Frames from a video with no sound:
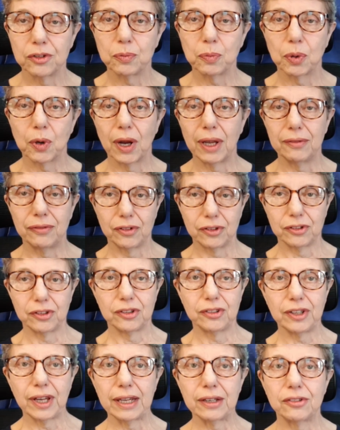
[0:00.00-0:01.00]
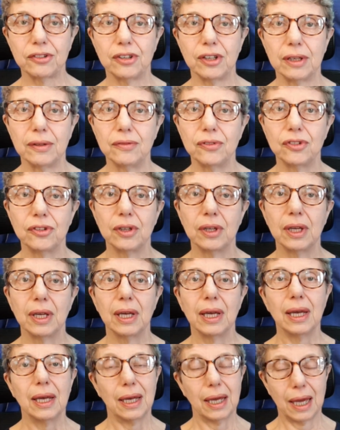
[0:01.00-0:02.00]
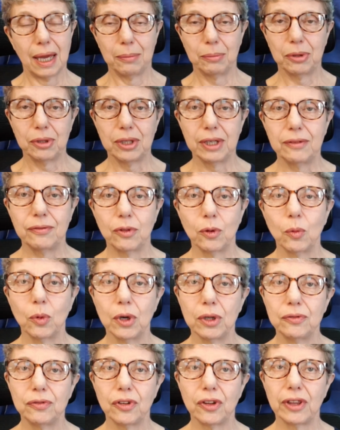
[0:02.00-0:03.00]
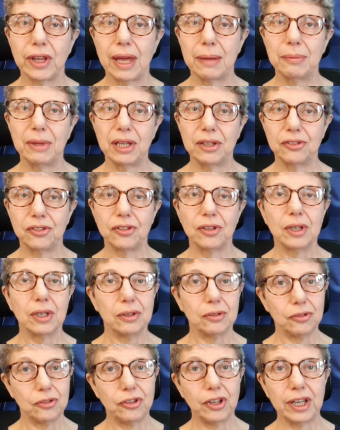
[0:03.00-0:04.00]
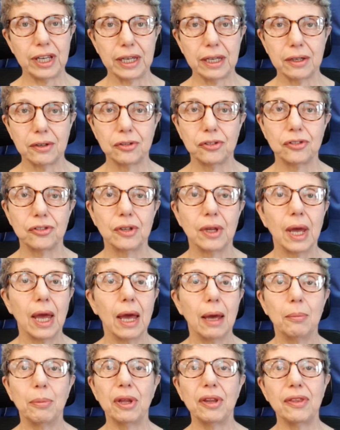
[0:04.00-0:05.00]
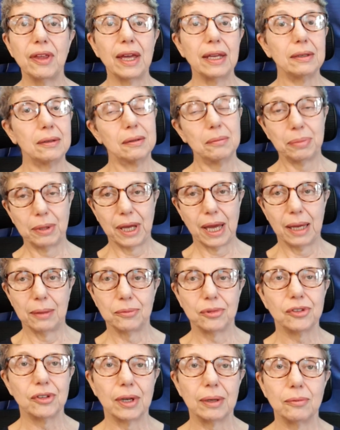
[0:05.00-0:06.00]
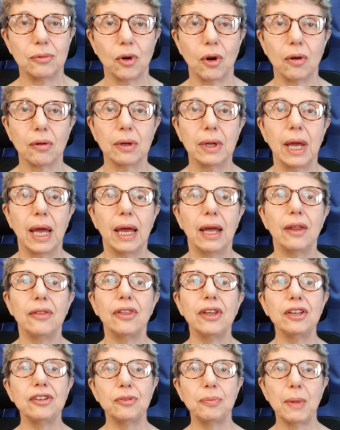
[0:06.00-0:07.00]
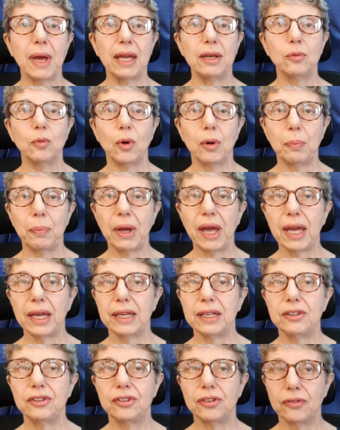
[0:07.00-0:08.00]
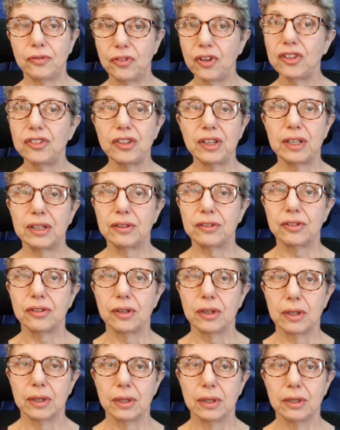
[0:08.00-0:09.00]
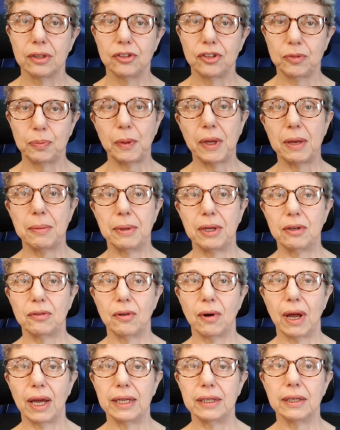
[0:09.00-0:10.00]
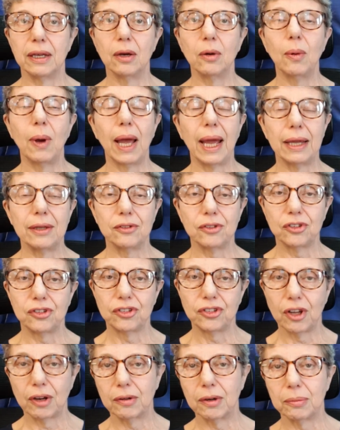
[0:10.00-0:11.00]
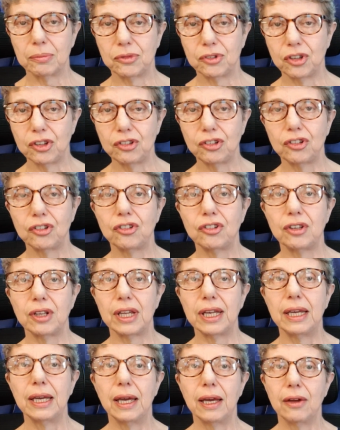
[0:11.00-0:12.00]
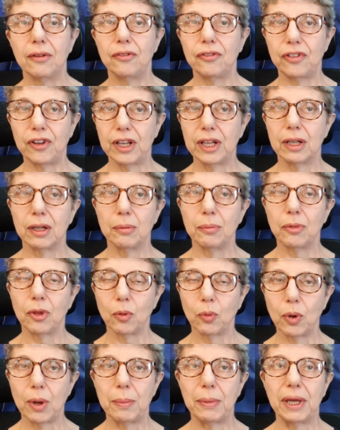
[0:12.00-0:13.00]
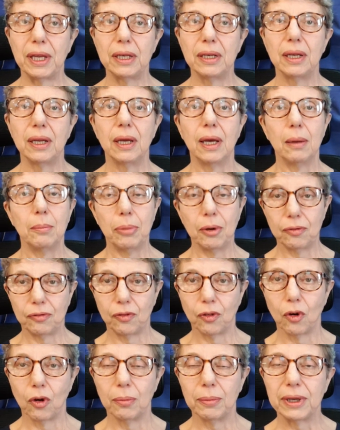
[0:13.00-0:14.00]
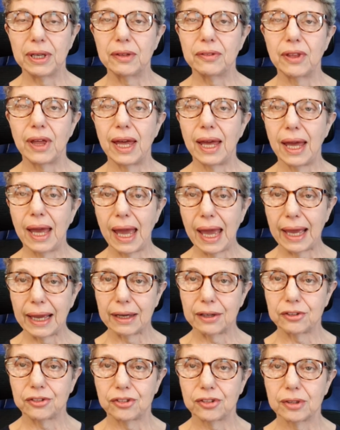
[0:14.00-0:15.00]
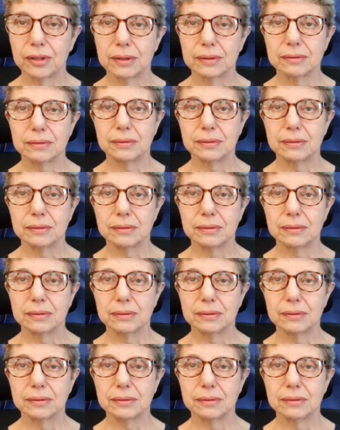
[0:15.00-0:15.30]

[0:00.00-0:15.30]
as private detectives. I believe the word for them is dicks. But then, perhaps I'm wrong, these men were paid to visit Spearmint Rhino and surreptitiously film the women performing their act,